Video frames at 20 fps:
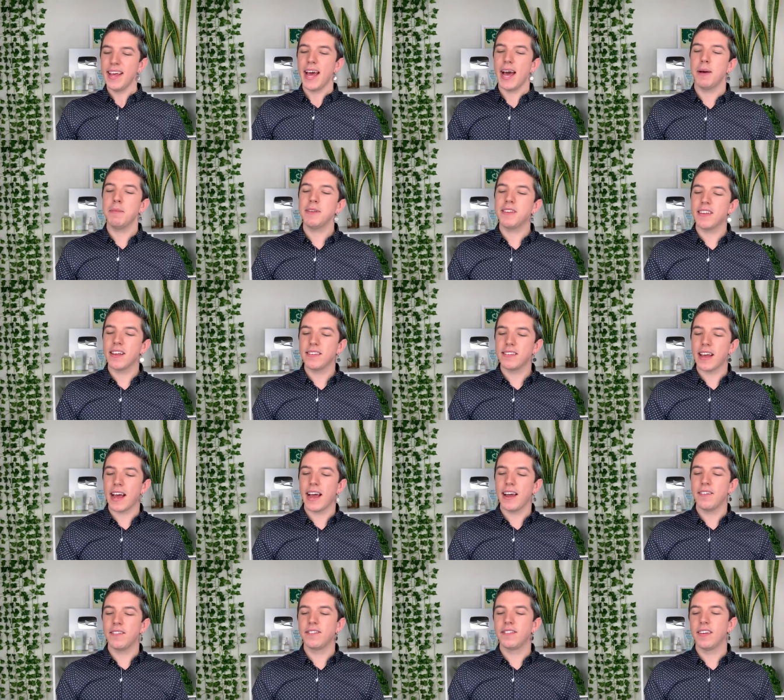Emma says,
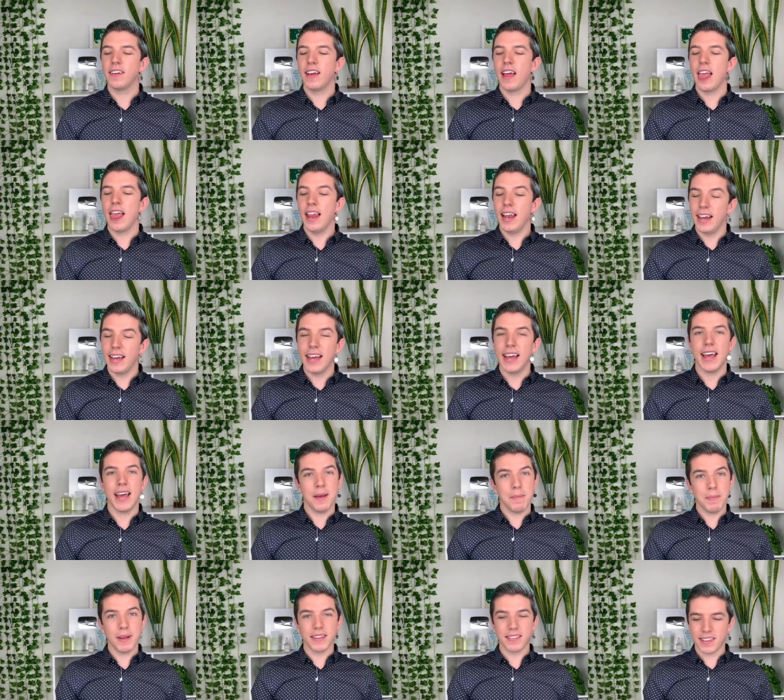I've
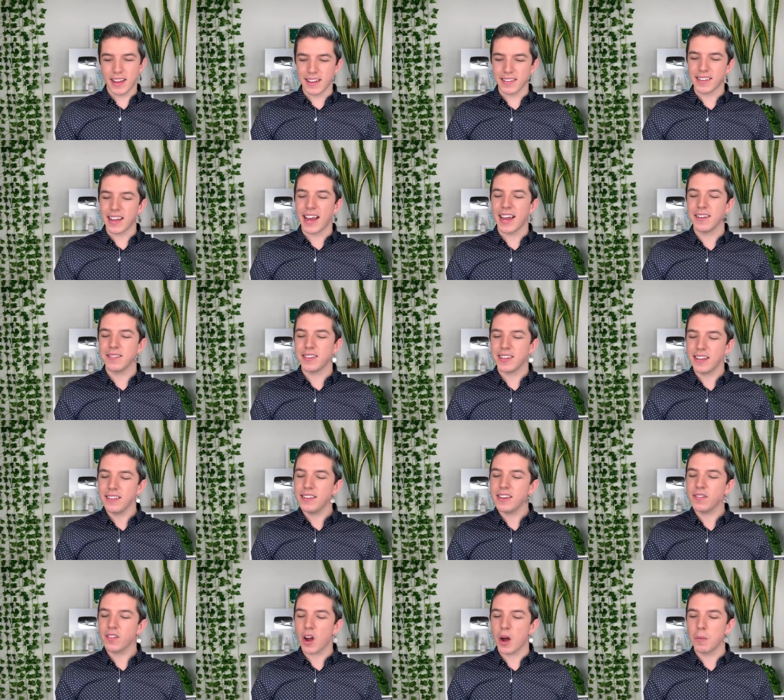Emma uh, says, I have
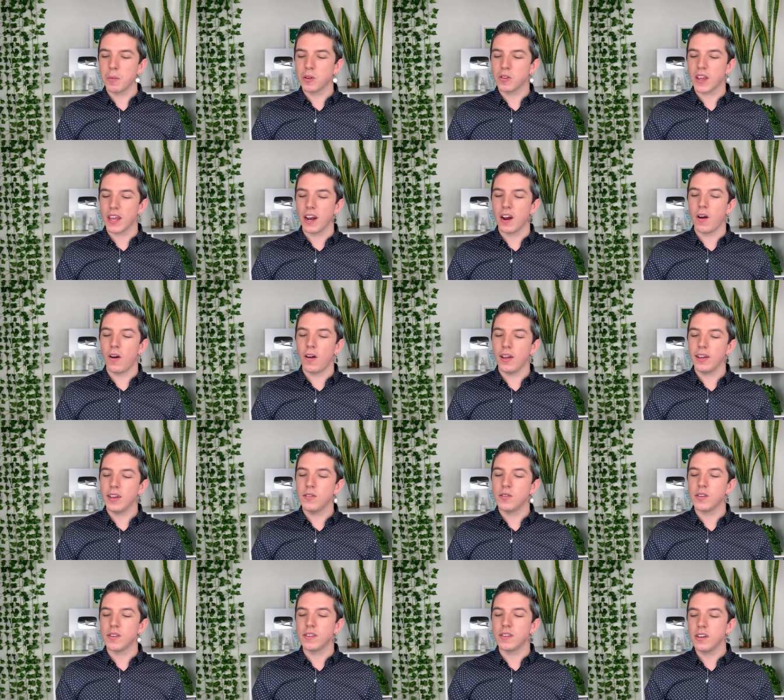sensitive combo skin and all I
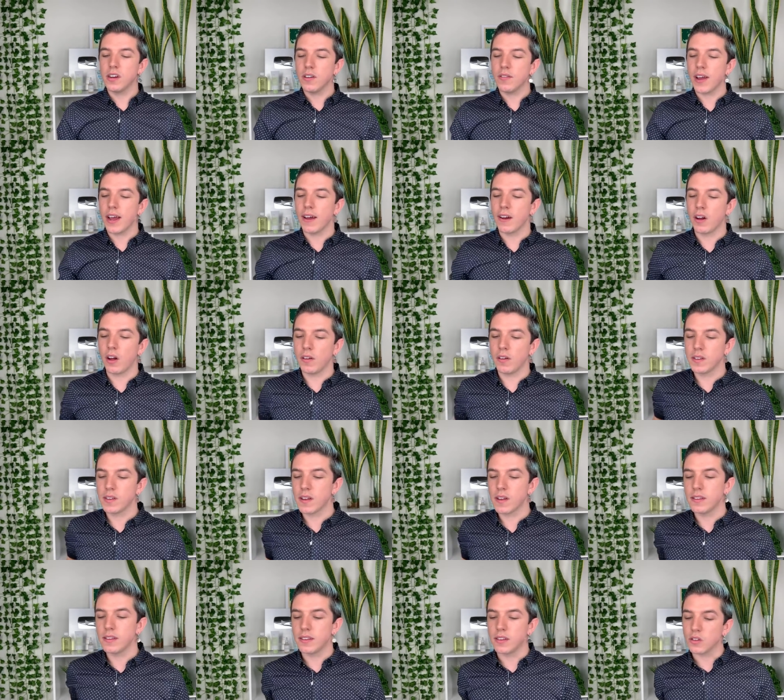use is CeraVe and all of a
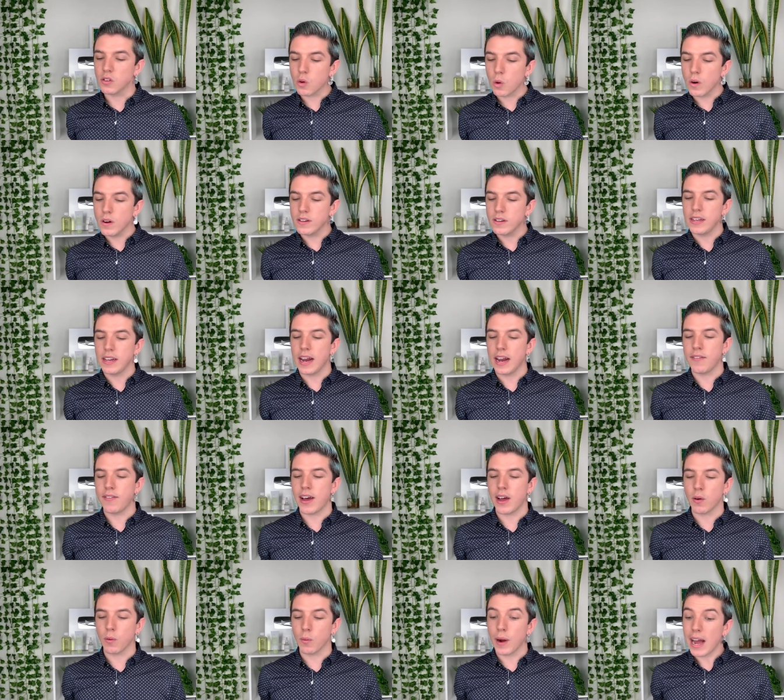sudden since quarantine I've
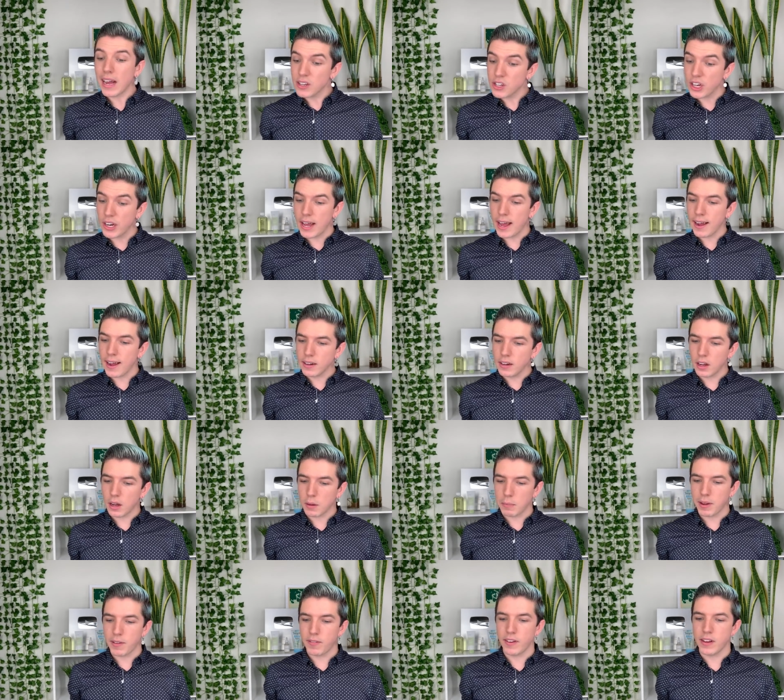had a rash and acne
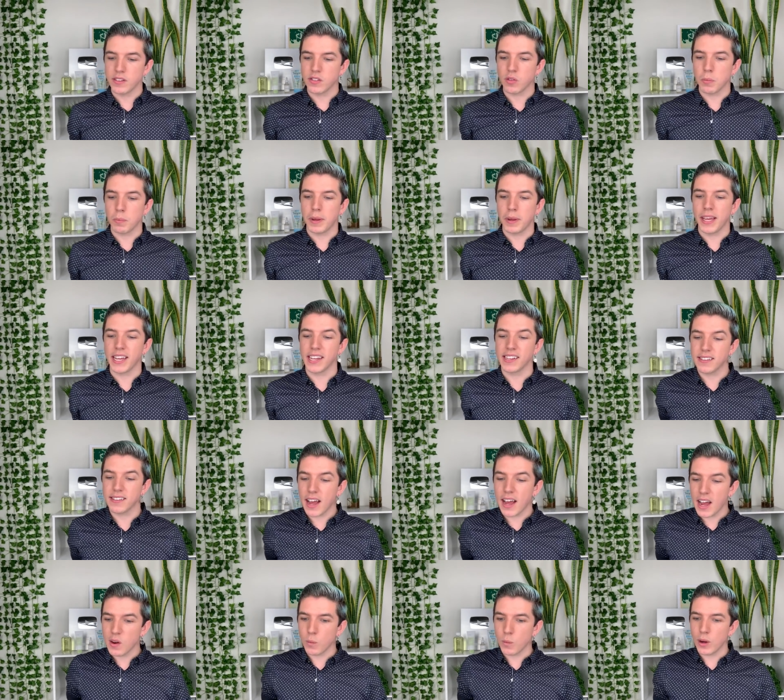on my face from being
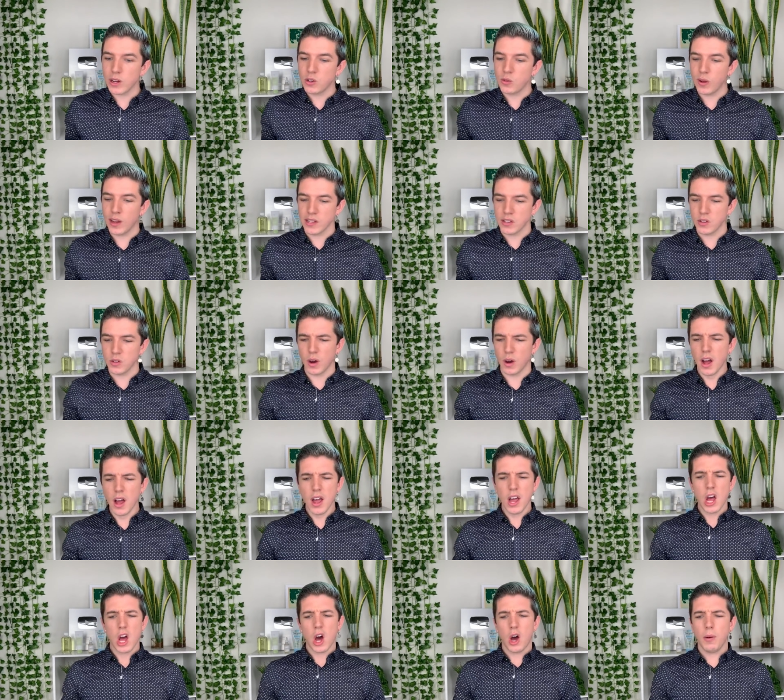inside. What do I do?
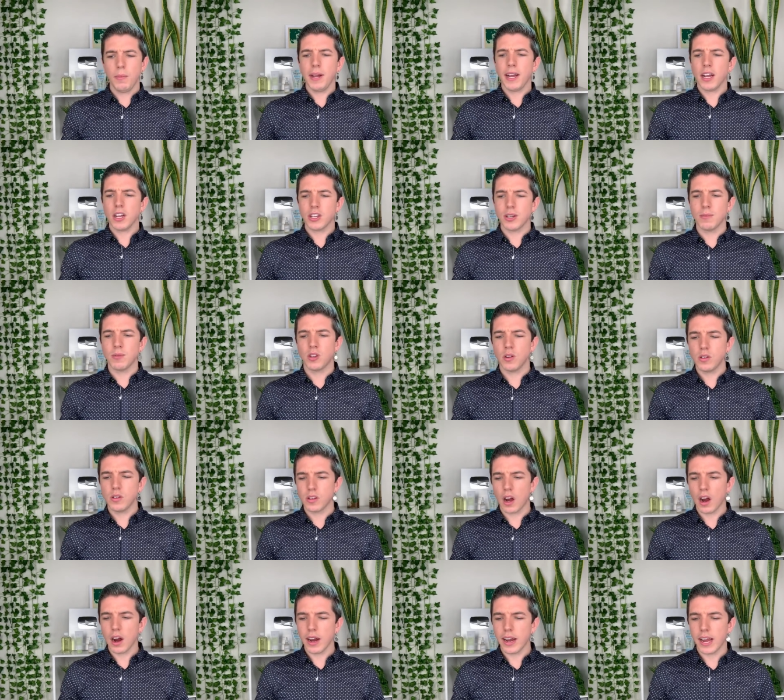Oh my gosh, I'm so
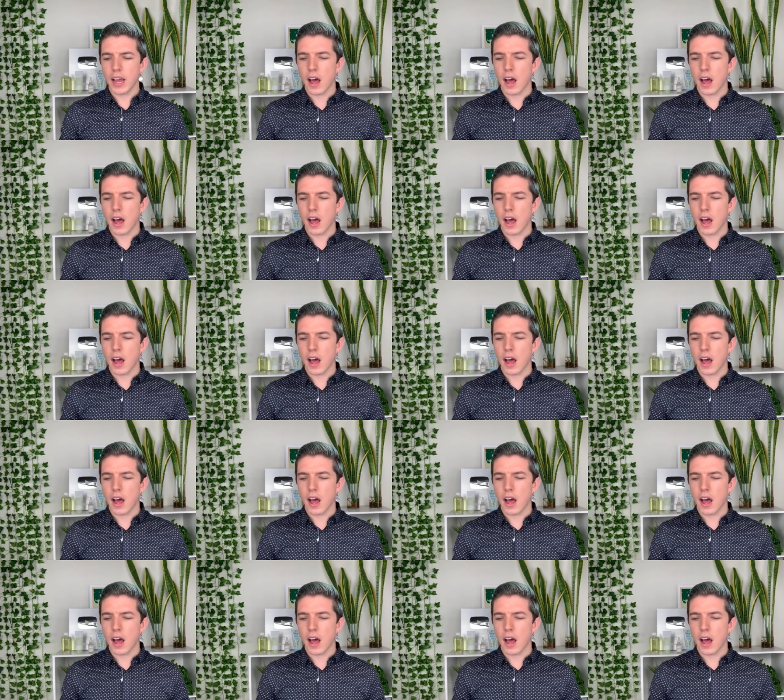sorry.